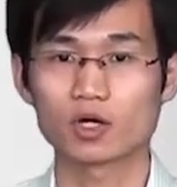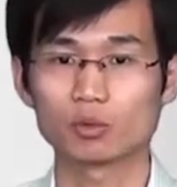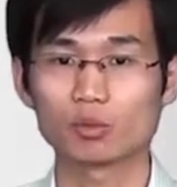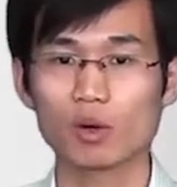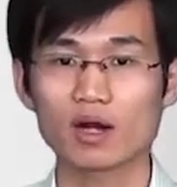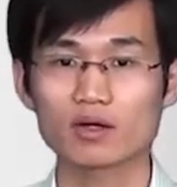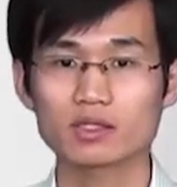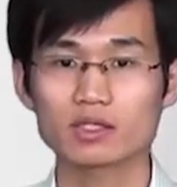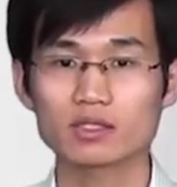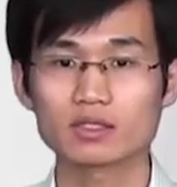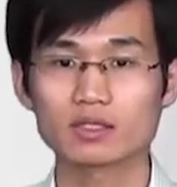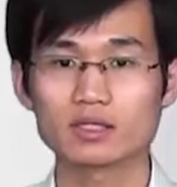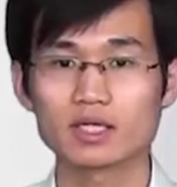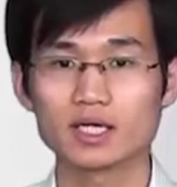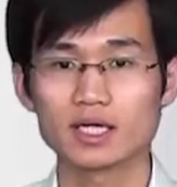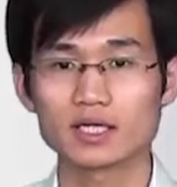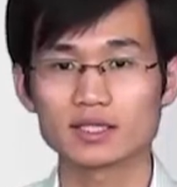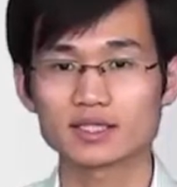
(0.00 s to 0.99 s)
Run
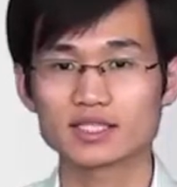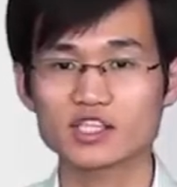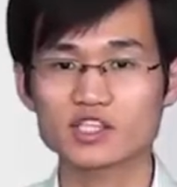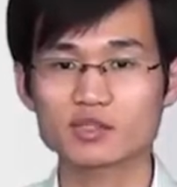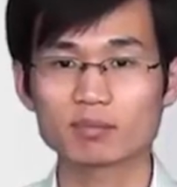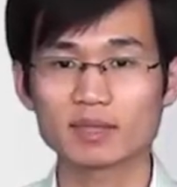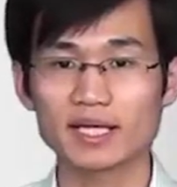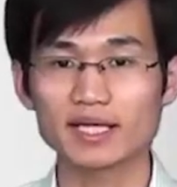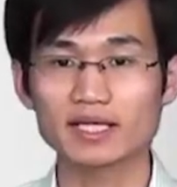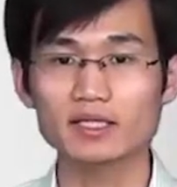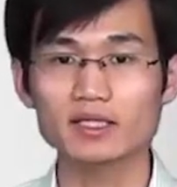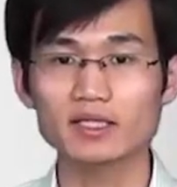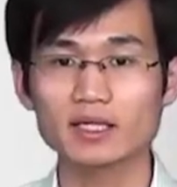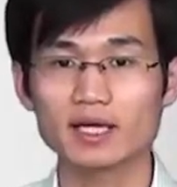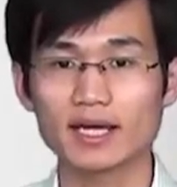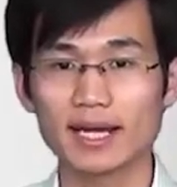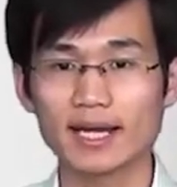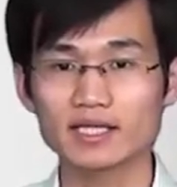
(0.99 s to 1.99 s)
the display
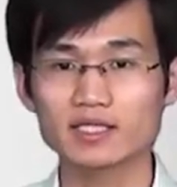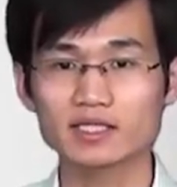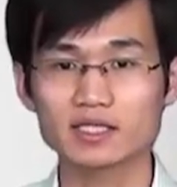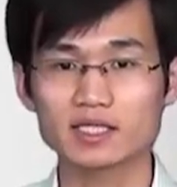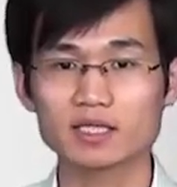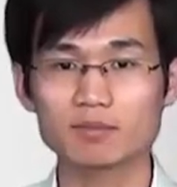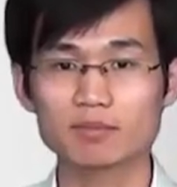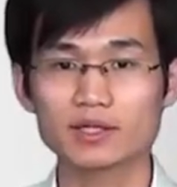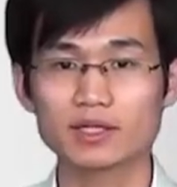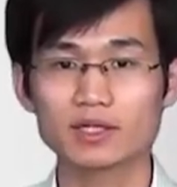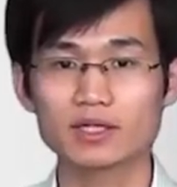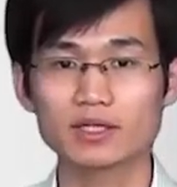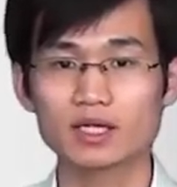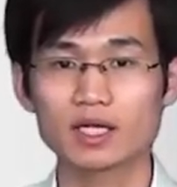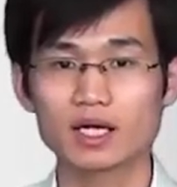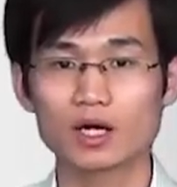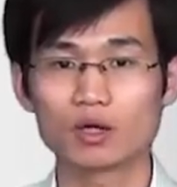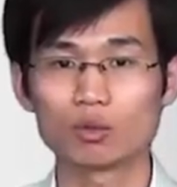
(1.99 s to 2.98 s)
STP
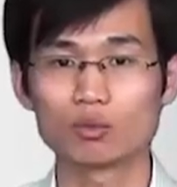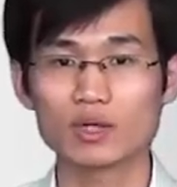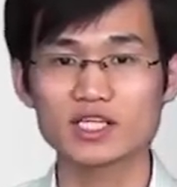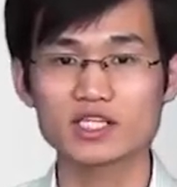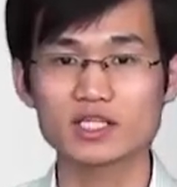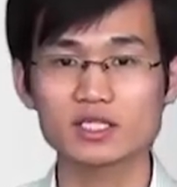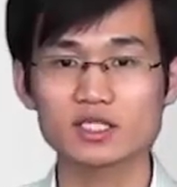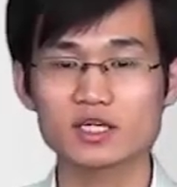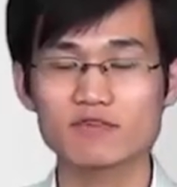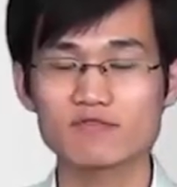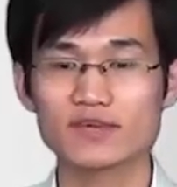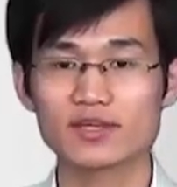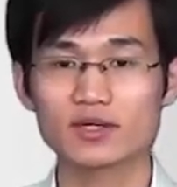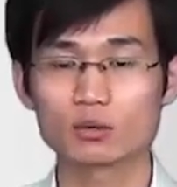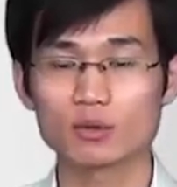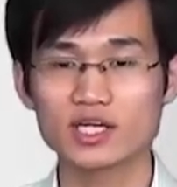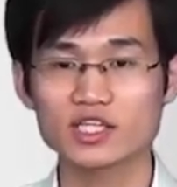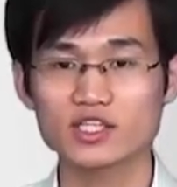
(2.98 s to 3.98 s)
region
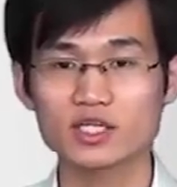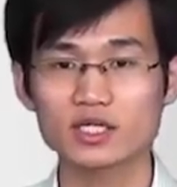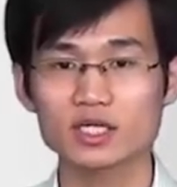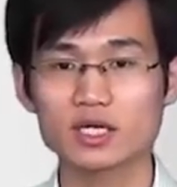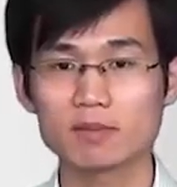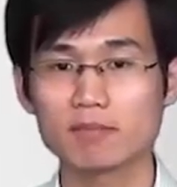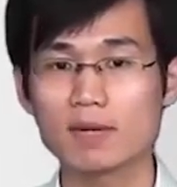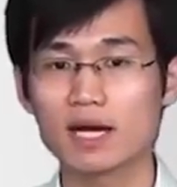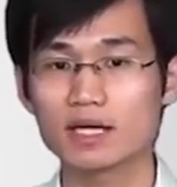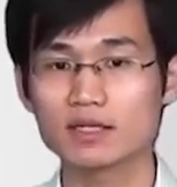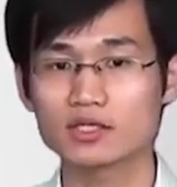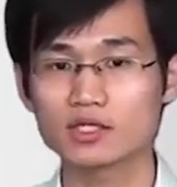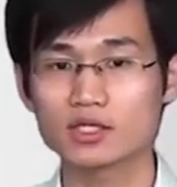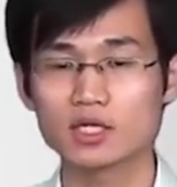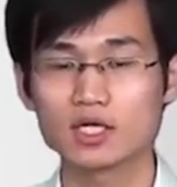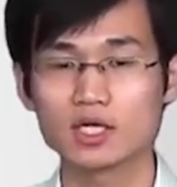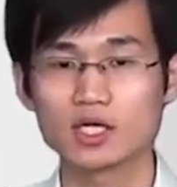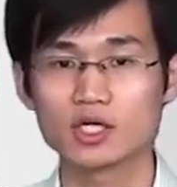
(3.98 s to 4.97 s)
configuration
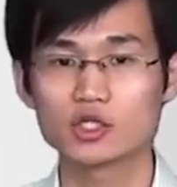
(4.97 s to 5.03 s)
command